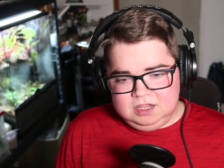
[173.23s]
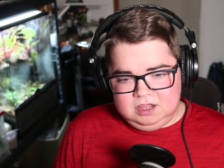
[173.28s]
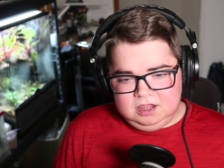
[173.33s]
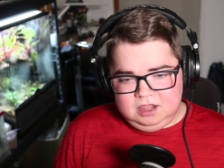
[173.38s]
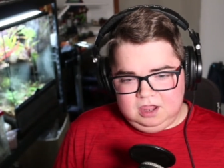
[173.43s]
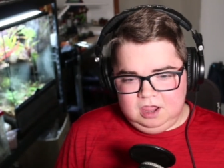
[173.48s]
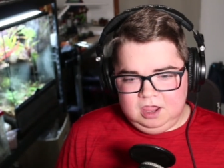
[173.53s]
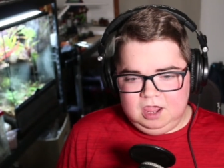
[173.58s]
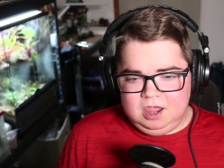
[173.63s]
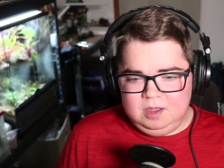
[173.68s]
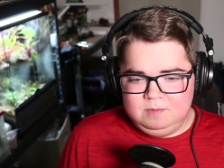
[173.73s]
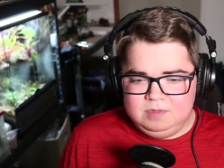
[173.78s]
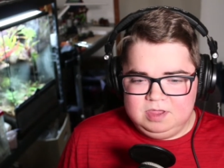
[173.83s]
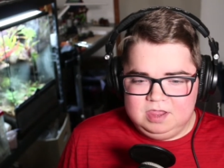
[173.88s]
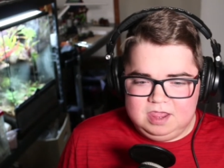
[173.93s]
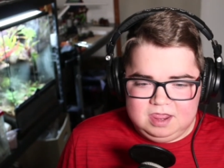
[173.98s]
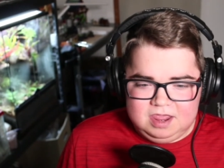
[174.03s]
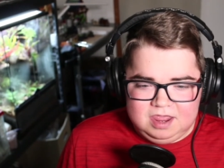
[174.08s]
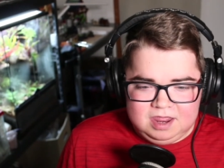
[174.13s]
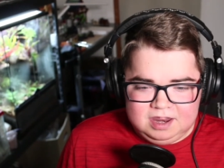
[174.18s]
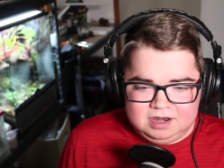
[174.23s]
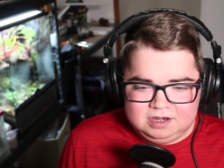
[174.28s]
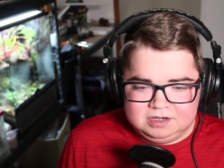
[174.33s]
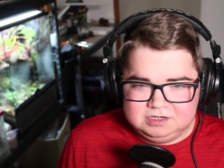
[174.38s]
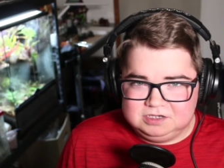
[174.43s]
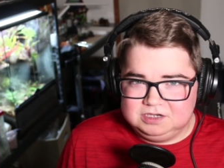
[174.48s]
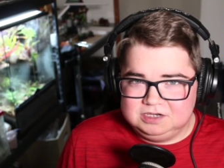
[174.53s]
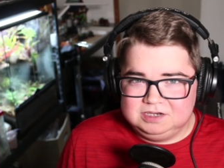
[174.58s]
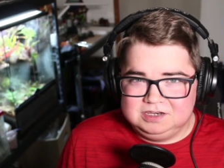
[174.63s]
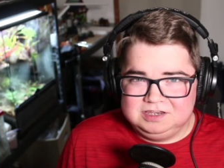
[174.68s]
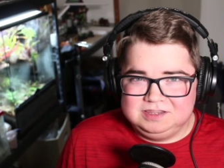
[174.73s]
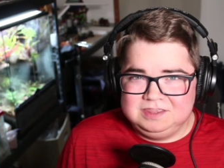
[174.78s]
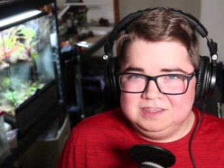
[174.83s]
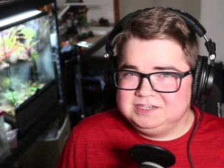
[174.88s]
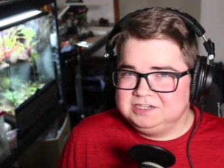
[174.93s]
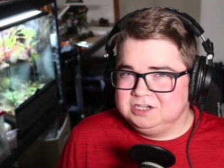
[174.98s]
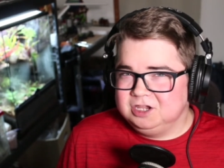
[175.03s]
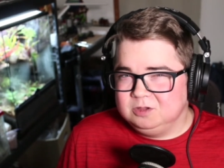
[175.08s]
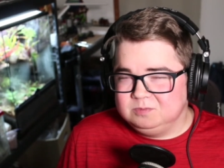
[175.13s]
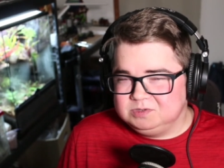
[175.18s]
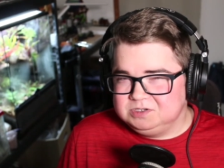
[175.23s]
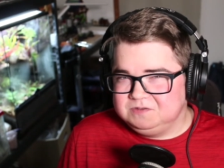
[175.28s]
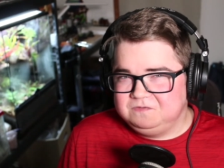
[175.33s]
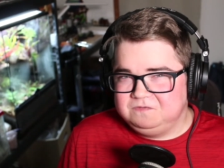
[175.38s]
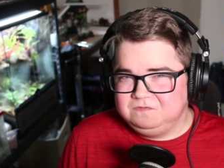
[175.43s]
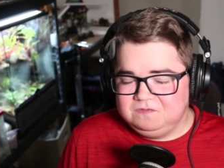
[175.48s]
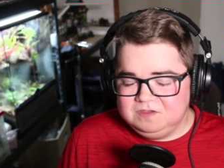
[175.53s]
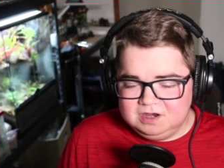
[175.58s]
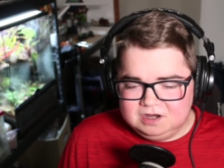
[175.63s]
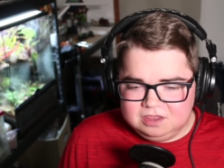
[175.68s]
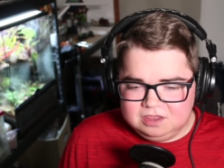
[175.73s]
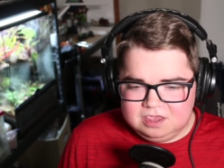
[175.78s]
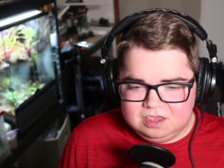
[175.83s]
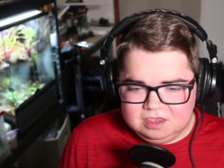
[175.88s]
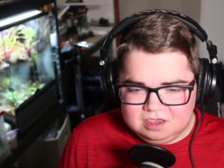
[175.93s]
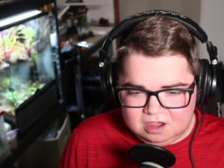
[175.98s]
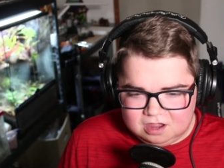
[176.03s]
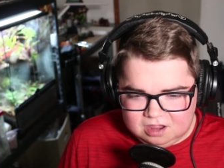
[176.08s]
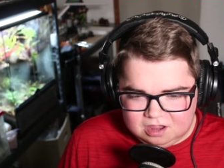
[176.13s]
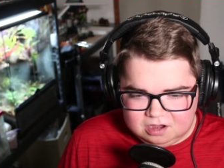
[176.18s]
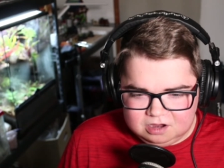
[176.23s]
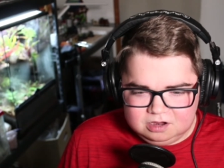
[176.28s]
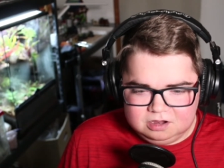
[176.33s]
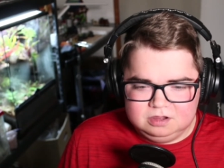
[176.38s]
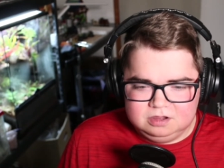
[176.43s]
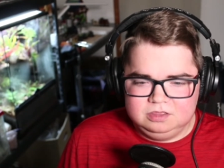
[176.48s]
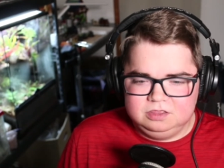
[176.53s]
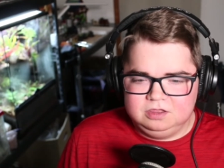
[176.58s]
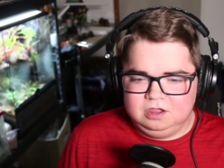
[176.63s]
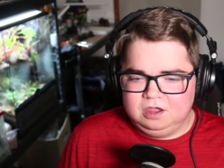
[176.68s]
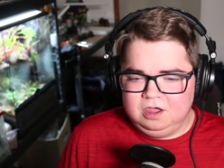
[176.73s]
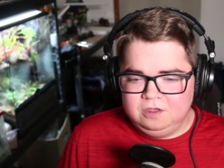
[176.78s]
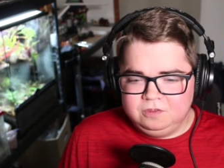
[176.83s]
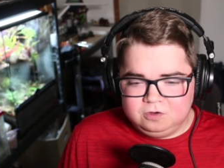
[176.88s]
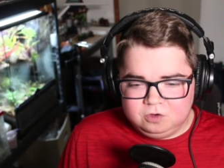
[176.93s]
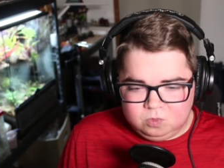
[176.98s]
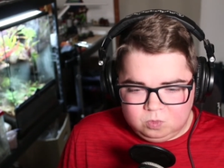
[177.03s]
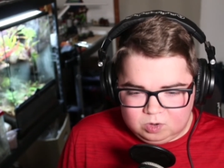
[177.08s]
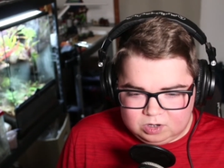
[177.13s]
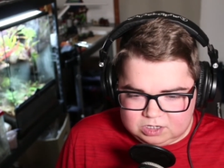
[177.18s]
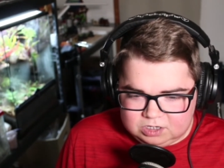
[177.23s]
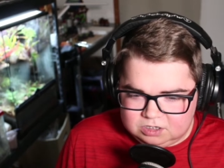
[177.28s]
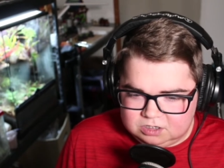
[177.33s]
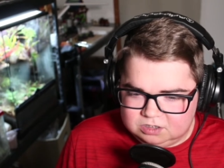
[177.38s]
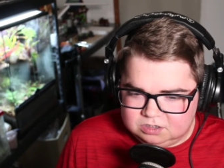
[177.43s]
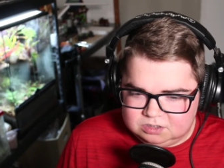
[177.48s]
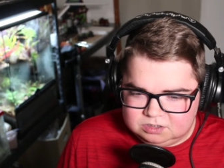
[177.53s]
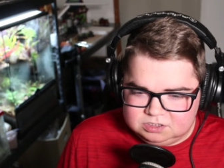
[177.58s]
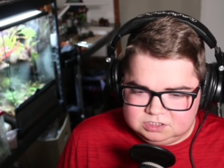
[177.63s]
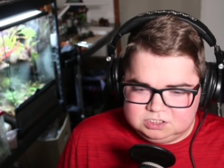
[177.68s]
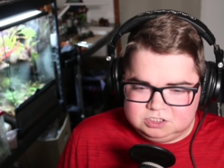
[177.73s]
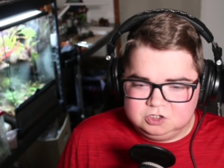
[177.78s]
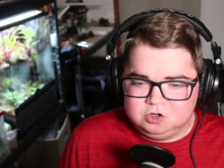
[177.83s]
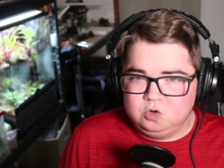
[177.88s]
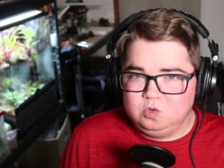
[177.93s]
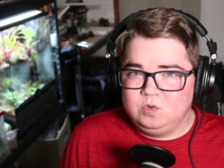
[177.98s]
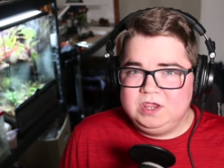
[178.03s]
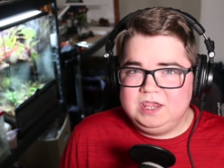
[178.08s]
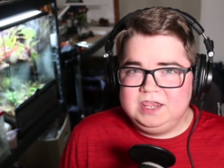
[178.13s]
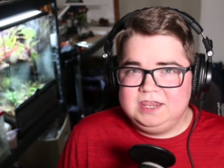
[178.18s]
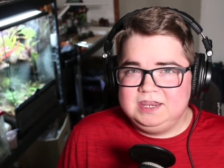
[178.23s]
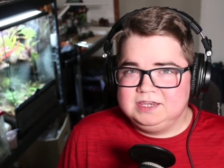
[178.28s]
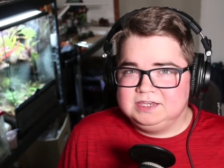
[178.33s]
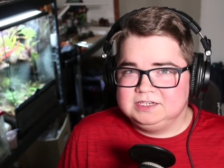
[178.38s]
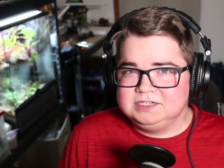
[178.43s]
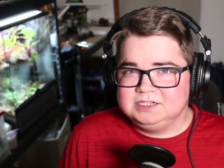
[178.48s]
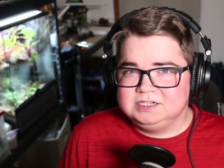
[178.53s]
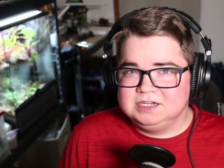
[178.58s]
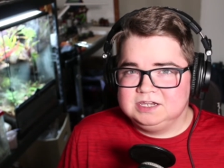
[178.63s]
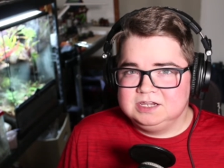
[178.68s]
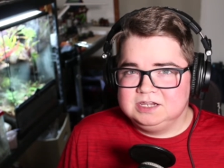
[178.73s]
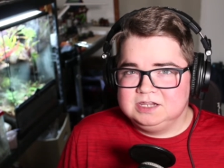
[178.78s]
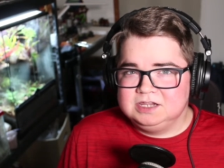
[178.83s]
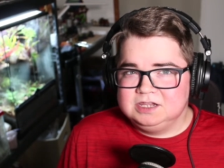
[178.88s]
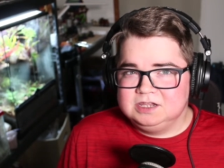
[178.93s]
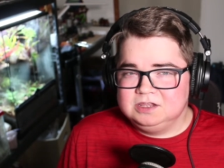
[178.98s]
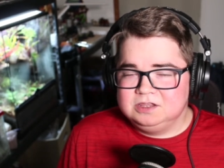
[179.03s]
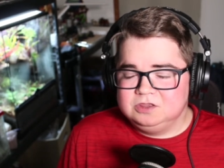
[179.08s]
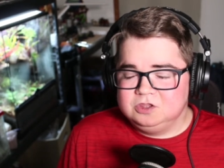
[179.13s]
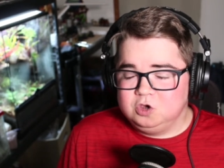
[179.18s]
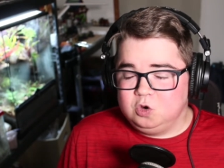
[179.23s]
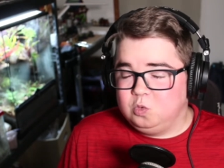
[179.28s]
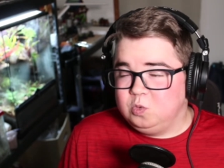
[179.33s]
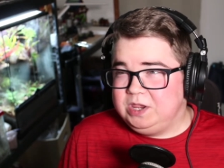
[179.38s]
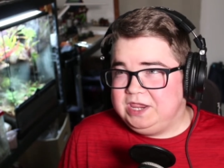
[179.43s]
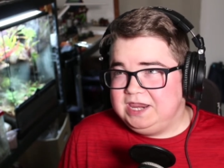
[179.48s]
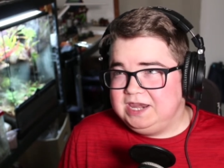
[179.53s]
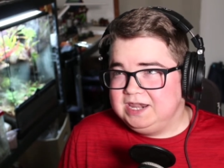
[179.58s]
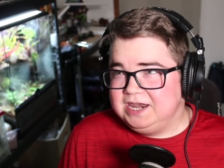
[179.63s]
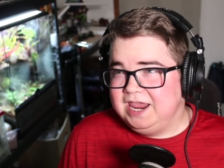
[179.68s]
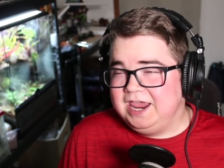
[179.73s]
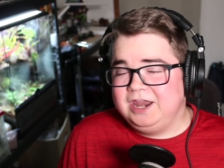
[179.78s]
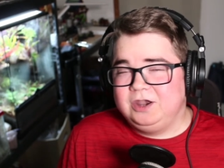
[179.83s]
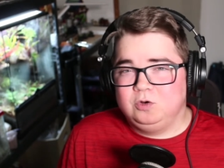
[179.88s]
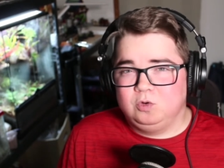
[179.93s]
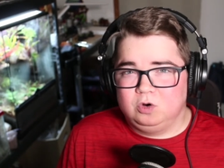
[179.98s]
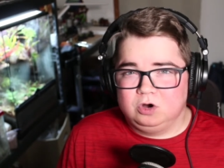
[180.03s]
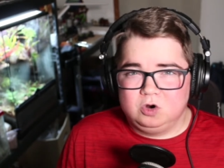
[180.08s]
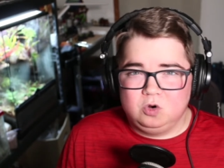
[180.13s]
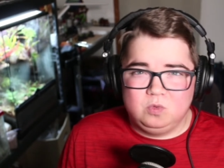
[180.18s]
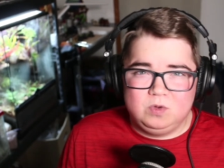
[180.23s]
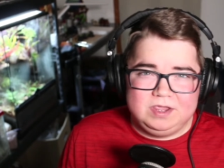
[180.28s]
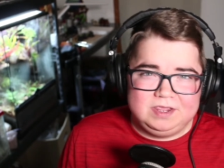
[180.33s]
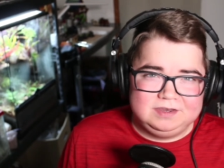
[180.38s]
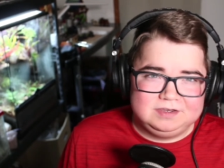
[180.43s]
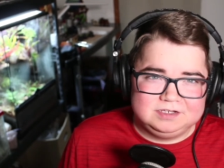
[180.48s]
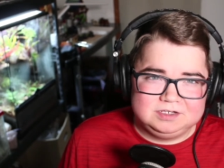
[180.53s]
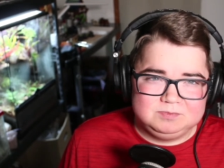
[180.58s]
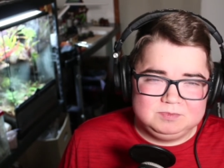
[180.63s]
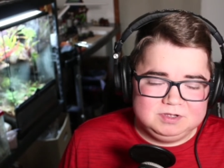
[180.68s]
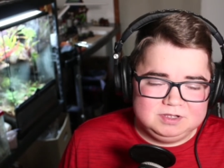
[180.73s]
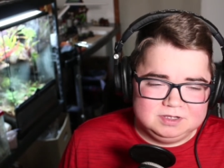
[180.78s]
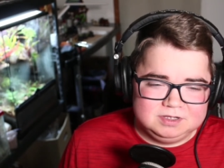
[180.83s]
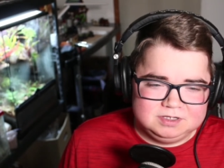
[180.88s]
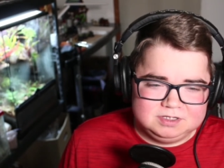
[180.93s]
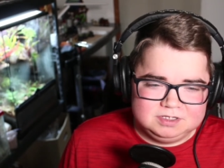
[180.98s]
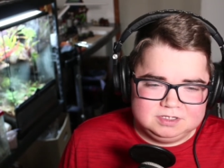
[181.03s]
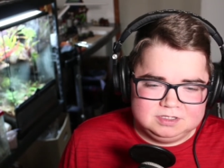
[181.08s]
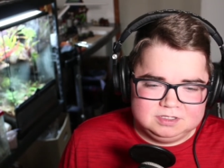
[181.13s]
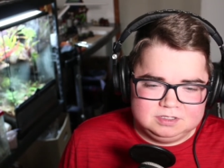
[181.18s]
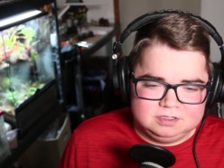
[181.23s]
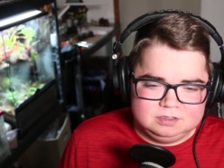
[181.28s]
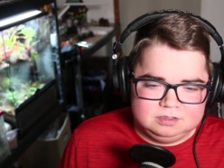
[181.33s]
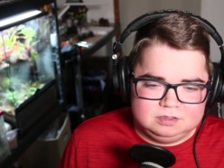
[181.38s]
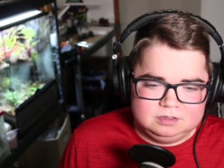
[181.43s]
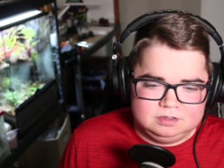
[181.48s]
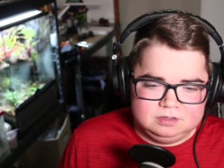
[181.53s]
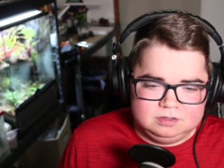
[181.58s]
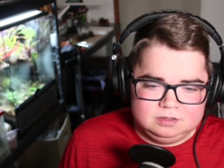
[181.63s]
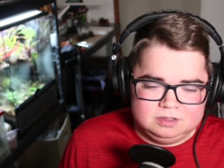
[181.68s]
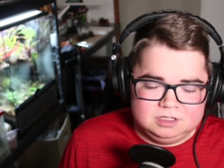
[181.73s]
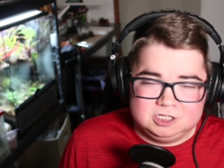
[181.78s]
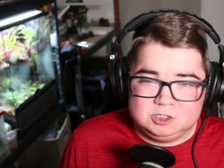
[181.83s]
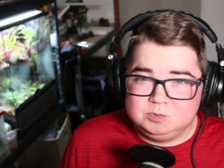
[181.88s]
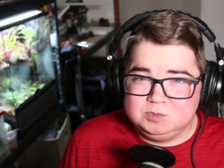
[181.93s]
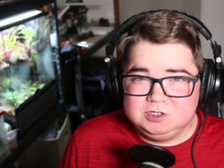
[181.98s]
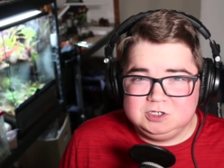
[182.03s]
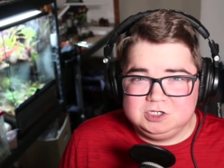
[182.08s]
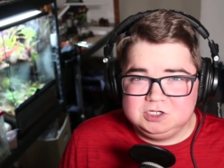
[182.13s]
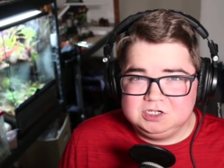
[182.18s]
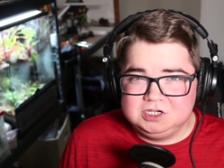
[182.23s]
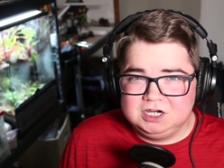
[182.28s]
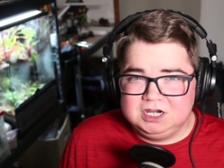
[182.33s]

um, and this helps to feed the young, the other workers, the queens, the queen and or queens, because this species can